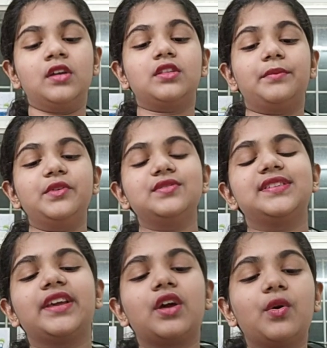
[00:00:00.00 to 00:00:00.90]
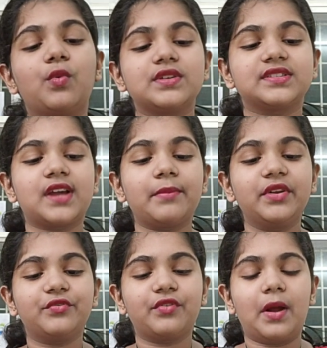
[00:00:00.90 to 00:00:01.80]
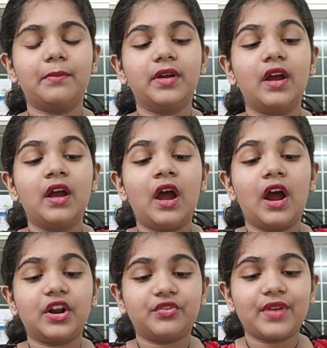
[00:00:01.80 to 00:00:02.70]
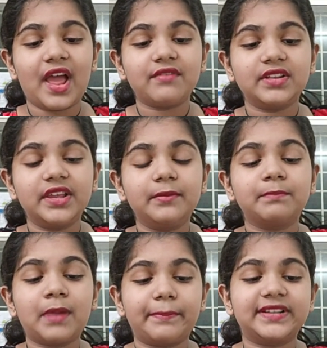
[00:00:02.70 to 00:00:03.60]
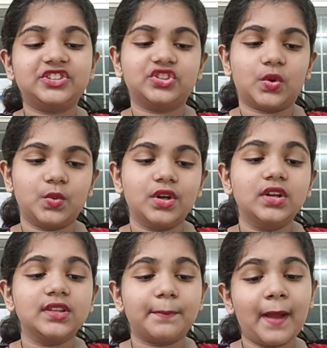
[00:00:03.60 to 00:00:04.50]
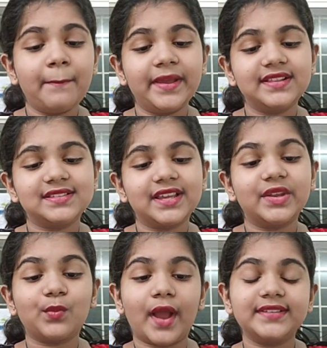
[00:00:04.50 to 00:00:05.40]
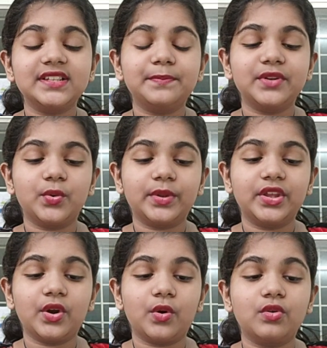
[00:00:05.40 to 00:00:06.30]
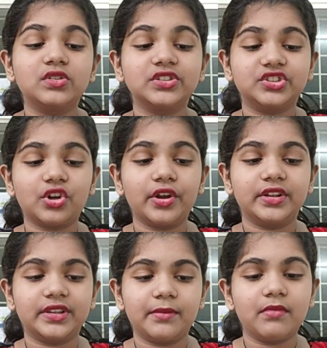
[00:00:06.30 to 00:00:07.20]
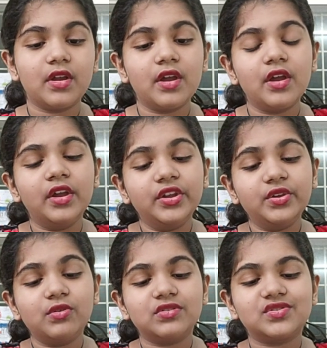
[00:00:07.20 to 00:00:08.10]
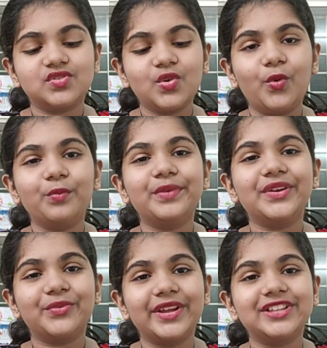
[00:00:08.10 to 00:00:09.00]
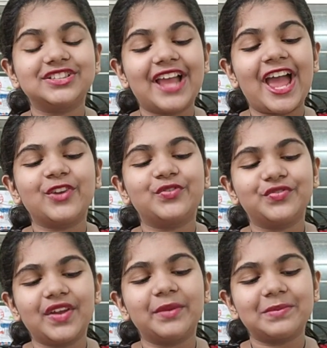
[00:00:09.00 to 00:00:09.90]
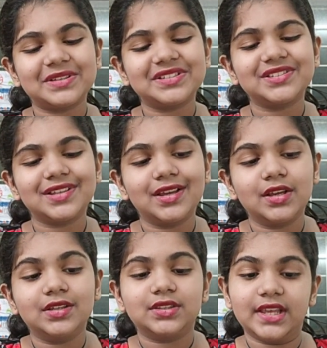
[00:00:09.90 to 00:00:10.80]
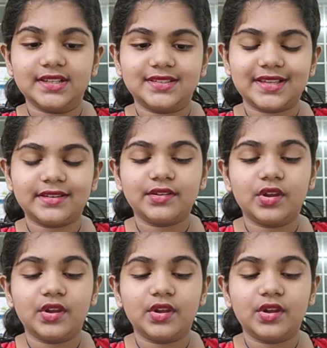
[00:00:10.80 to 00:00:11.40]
The music was coming from a traveling puppet show. The puppets invited Pinocchio to join them. "You'll soon be rich and famous," they said.